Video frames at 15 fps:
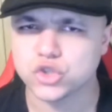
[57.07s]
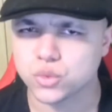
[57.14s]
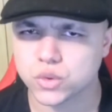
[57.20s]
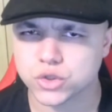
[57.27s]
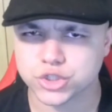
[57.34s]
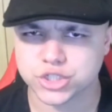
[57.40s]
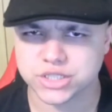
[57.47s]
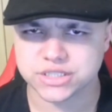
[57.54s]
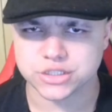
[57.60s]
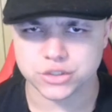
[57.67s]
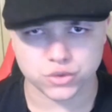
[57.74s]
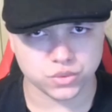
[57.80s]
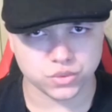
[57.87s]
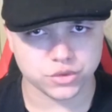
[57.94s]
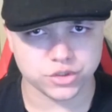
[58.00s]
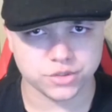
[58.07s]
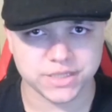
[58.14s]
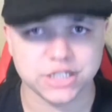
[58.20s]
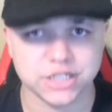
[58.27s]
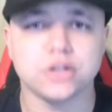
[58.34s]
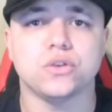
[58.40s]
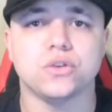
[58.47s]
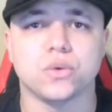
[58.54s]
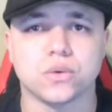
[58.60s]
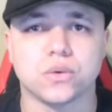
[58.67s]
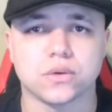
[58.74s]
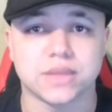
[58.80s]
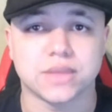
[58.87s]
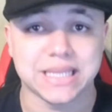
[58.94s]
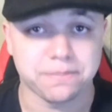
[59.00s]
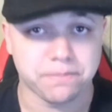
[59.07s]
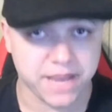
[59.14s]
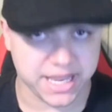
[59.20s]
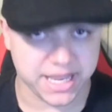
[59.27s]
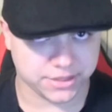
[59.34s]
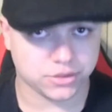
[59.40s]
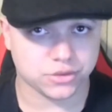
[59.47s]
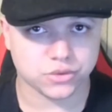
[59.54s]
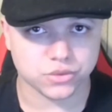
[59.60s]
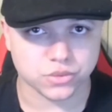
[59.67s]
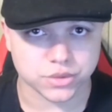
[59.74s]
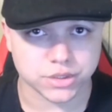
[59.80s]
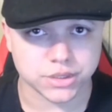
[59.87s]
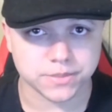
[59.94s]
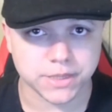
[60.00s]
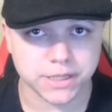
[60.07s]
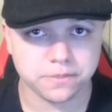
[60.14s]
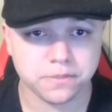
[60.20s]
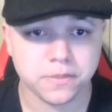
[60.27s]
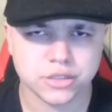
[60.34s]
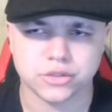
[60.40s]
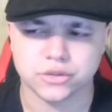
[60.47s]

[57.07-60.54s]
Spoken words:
You aren't just a swordsman, you're the best swordsman.